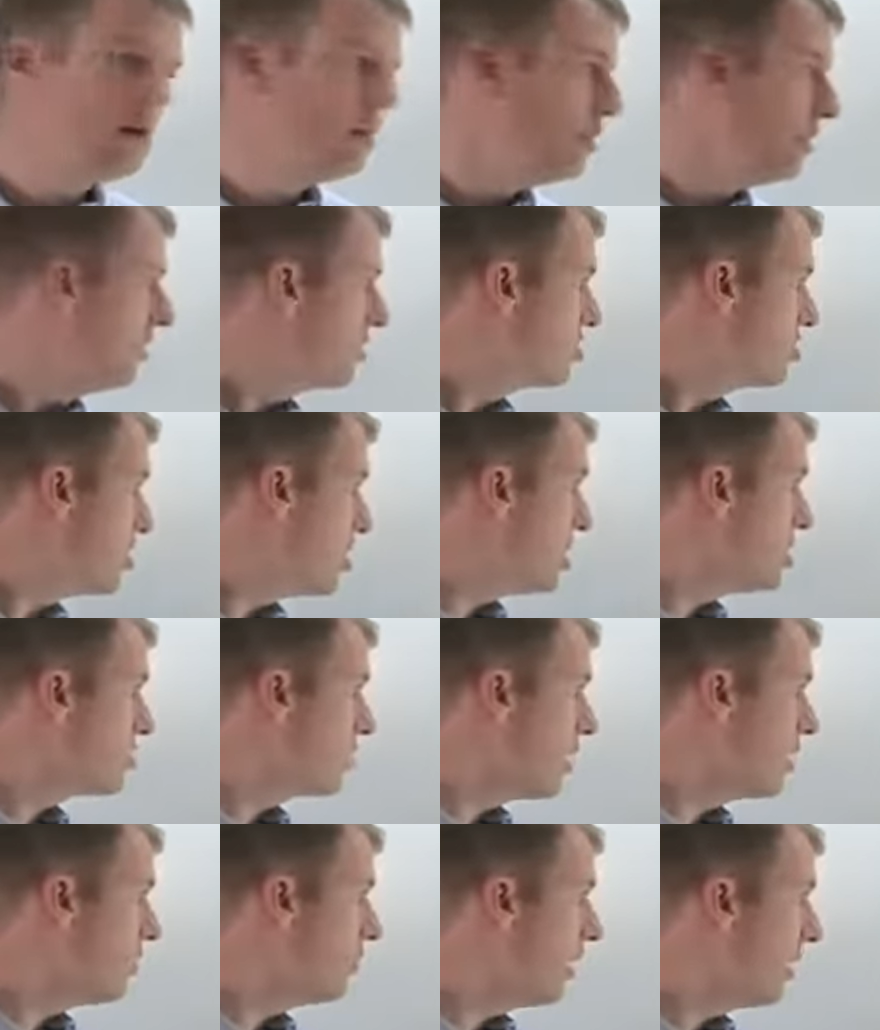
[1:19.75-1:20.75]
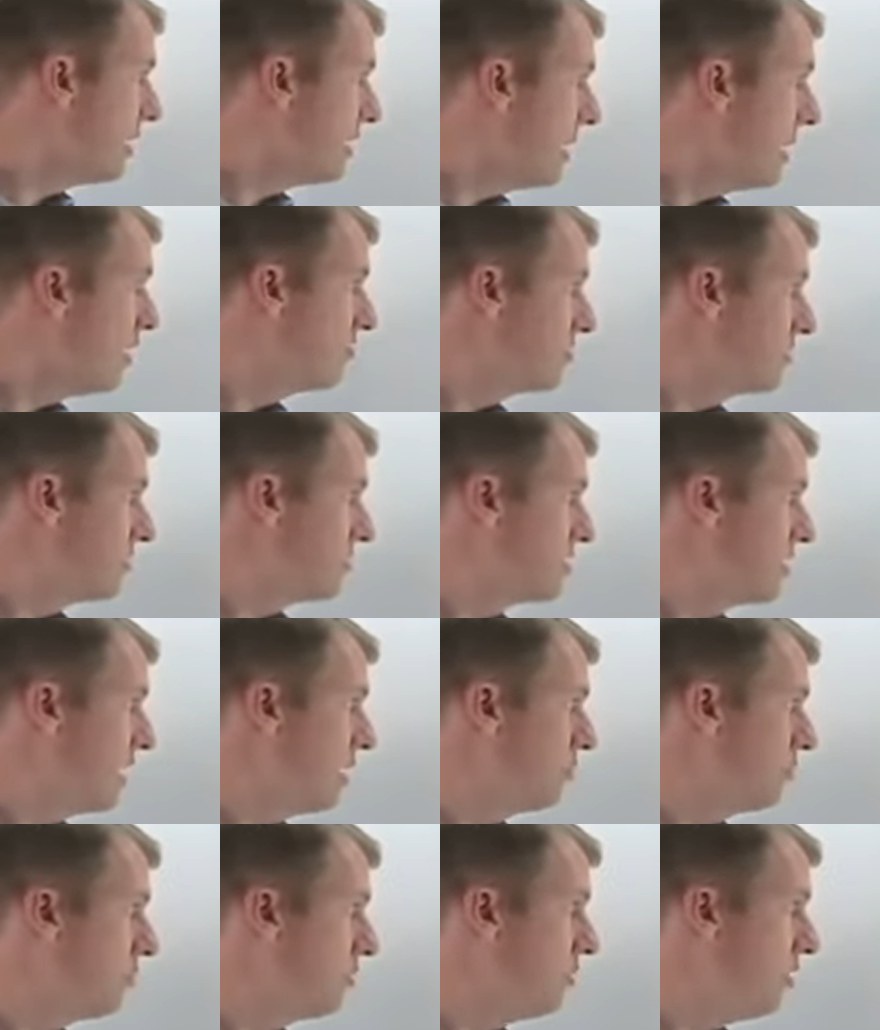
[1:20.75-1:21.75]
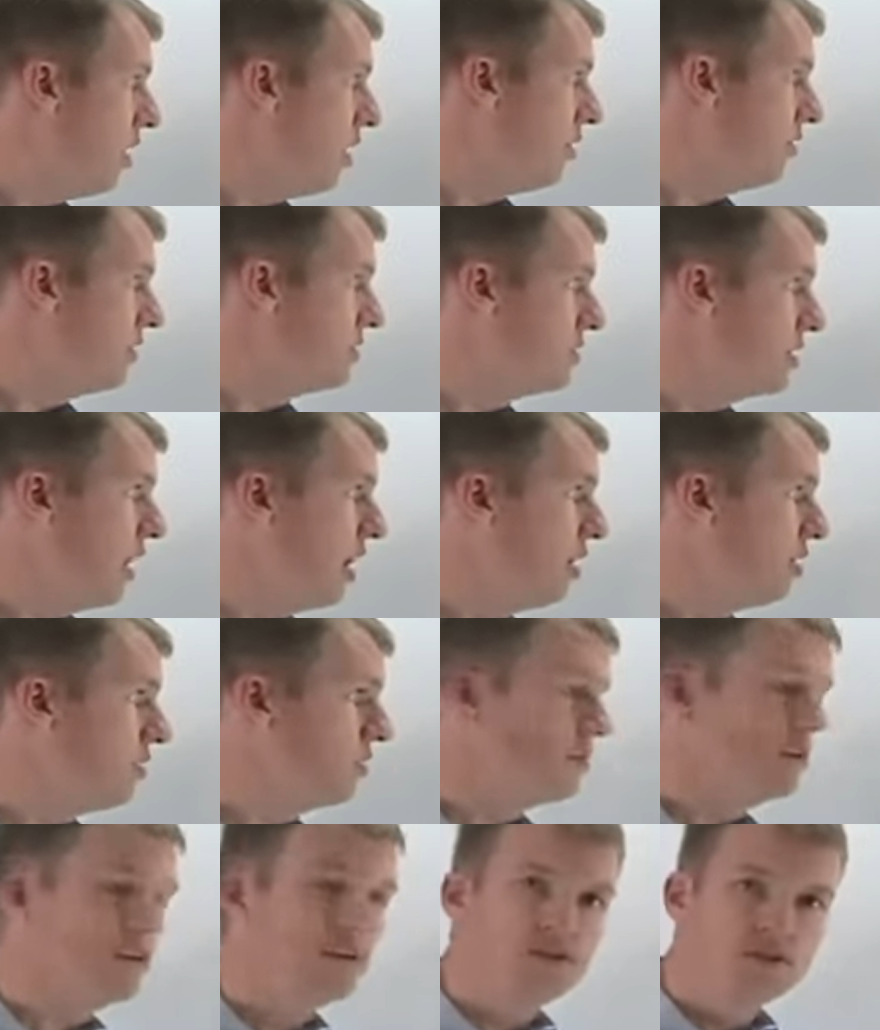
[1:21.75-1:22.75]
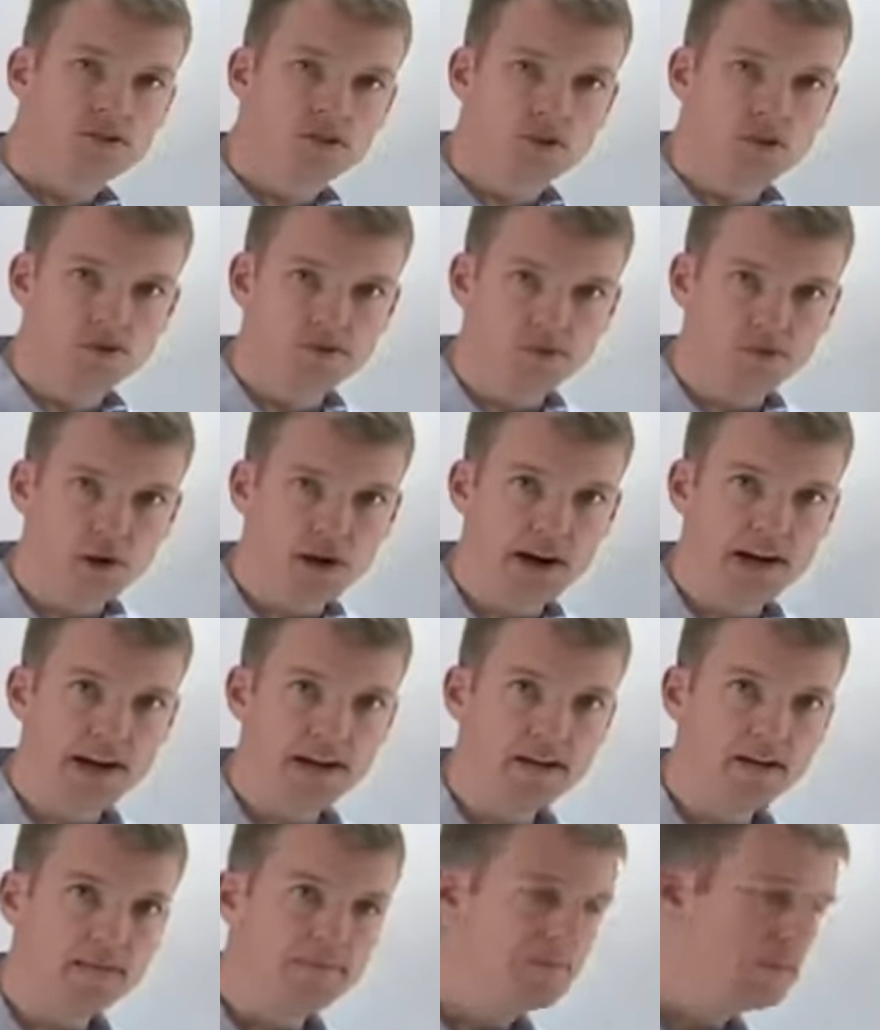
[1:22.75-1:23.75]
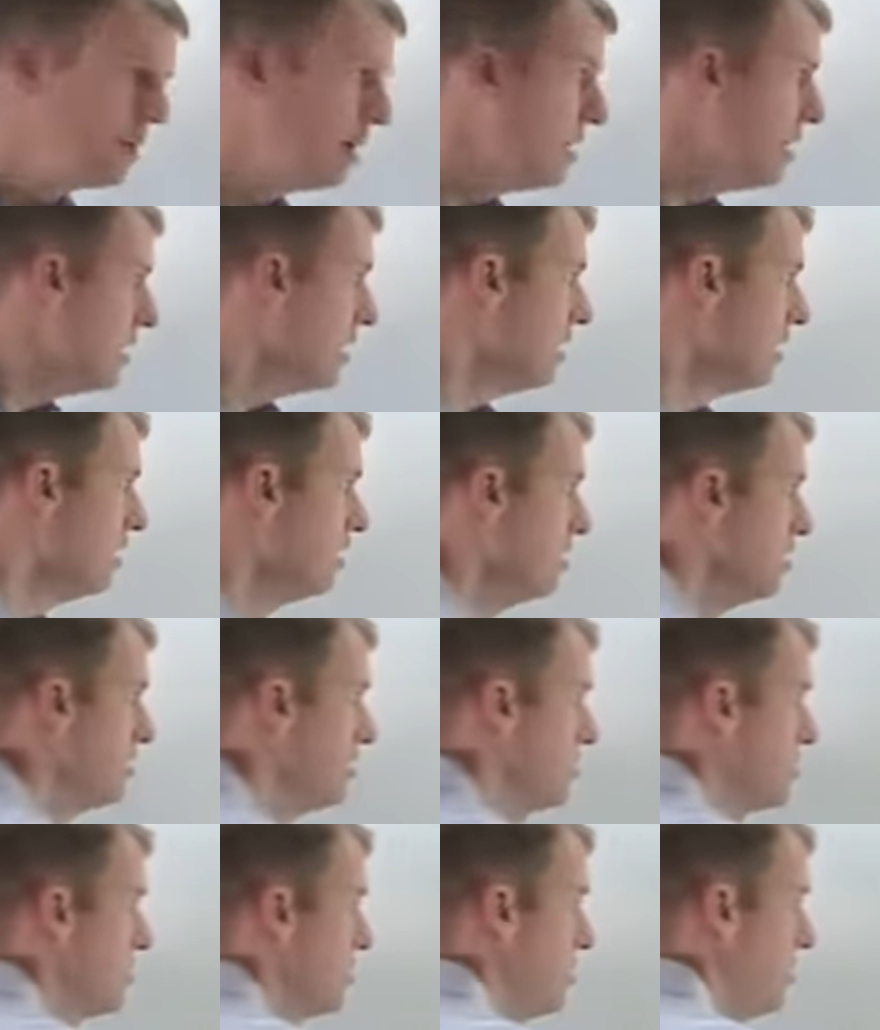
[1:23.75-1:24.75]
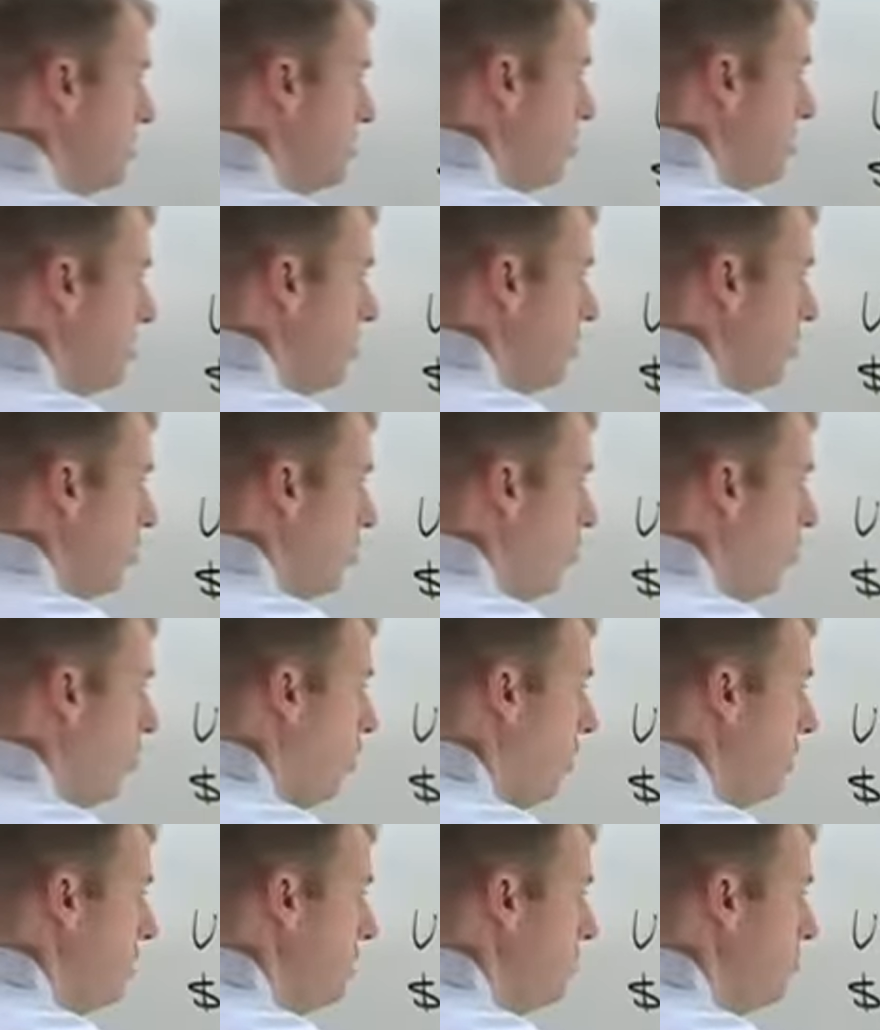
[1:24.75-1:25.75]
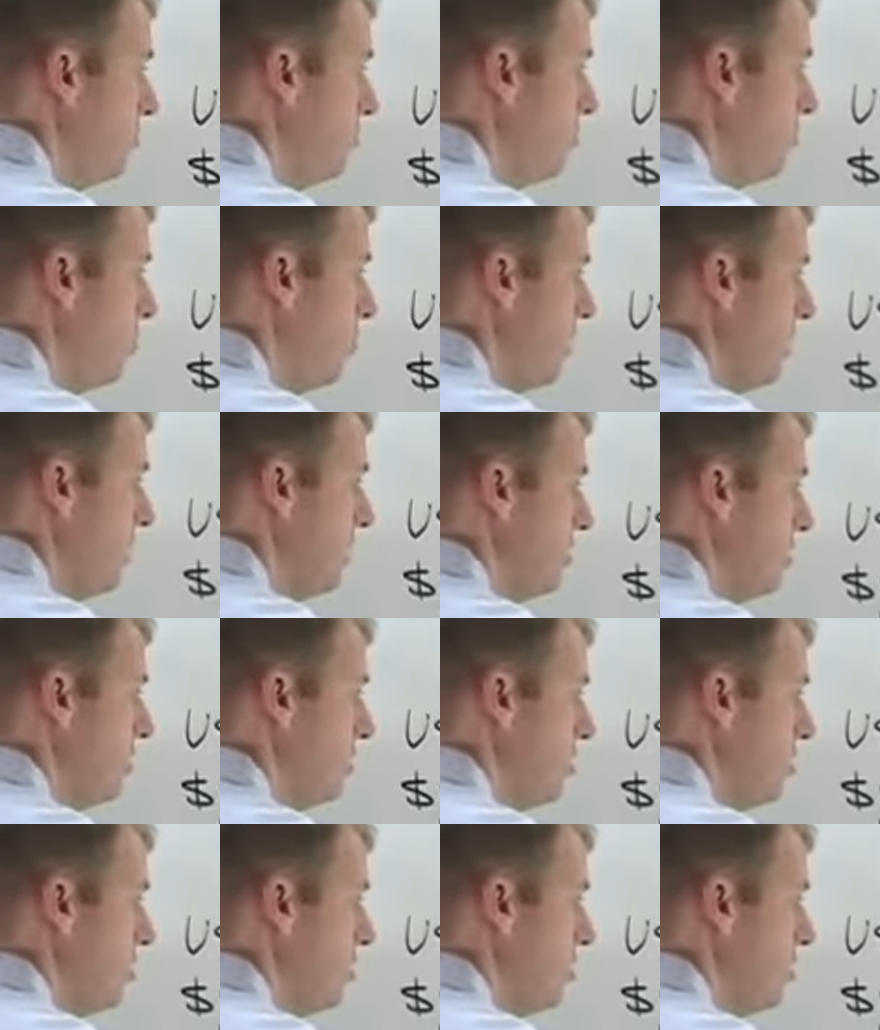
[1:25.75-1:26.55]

The exchange rate right now, for example, on the dollar to the franc is 1.20